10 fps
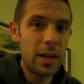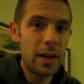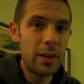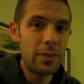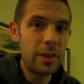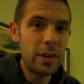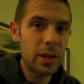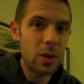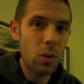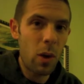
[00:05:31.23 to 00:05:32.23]
a very
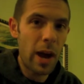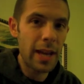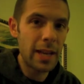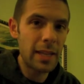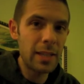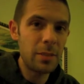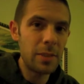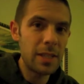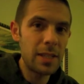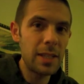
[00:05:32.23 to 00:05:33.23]
quiet,
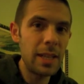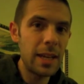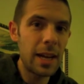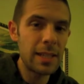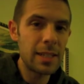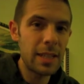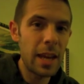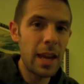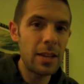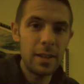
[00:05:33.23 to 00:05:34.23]
intimate scene on
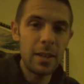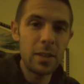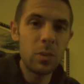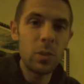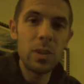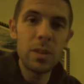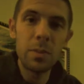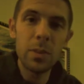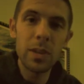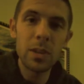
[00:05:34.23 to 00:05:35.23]
stage and we're
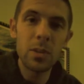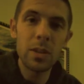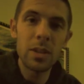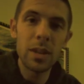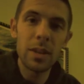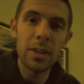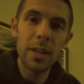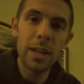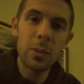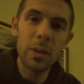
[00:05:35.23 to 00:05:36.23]
whispering to each other
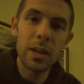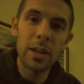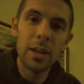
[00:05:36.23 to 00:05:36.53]
like we're